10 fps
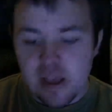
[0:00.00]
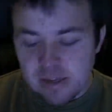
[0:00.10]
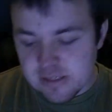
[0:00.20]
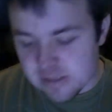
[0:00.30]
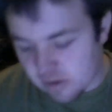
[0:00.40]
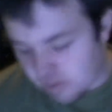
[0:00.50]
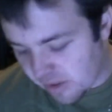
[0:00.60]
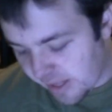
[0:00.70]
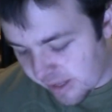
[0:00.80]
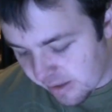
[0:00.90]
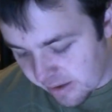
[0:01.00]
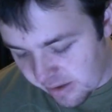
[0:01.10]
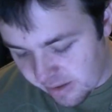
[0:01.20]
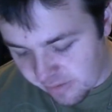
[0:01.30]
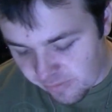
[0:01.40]
So like
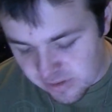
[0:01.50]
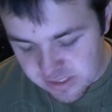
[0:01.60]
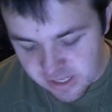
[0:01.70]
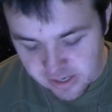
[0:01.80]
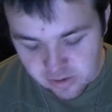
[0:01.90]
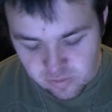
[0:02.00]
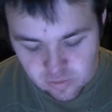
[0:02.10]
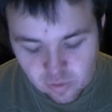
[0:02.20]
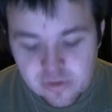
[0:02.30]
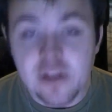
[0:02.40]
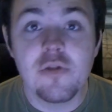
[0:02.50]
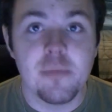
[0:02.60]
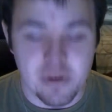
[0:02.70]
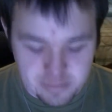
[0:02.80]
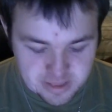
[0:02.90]
in the first line, konna
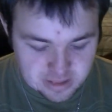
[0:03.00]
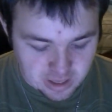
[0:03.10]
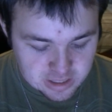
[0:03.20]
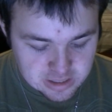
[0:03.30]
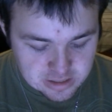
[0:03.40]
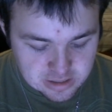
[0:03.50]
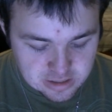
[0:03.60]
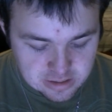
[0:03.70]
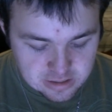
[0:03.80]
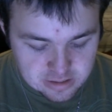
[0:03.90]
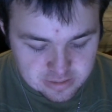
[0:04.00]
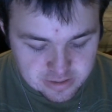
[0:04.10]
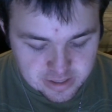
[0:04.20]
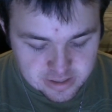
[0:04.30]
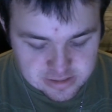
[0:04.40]
yume o mita.
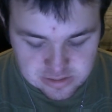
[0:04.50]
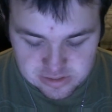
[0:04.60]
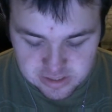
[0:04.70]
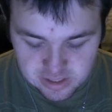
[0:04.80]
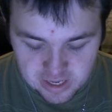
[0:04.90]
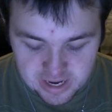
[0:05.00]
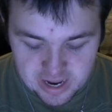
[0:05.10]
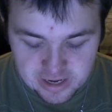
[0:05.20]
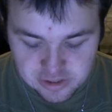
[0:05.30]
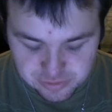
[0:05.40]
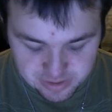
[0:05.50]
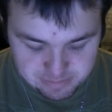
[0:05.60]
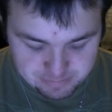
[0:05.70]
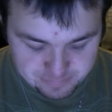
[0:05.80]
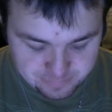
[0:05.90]
So it's like, I had a
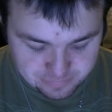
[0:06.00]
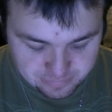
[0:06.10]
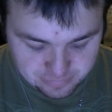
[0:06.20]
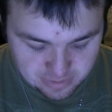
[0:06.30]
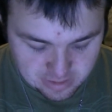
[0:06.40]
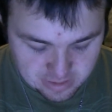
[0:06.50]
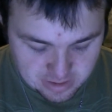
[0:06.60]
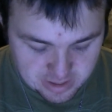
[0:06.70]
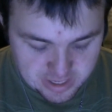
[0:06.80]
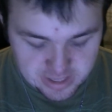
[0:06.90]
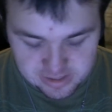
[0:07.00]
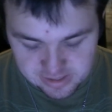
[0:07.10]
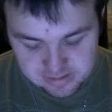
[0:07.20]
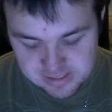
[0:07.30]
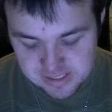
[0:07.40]
dream. And then
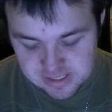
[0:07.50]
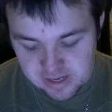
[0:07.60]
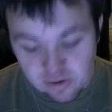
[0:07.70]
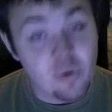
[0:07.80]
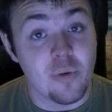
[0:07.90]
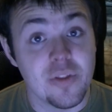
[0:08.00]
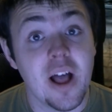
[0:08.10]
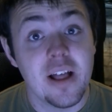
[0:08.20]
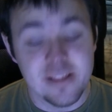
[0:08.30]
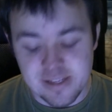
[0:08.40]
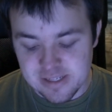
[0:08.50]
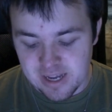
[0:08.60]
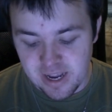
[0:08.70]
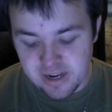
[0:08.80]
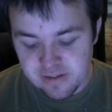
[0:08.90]
it says that, konna, this
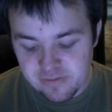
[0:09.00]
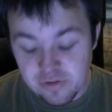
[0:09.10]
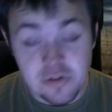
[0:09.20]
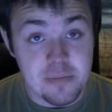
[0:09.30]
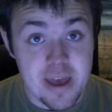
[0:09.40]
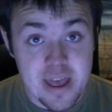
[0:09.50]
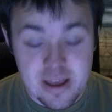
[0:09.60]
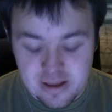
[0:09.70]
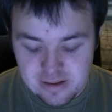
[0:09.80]
kind of, yume,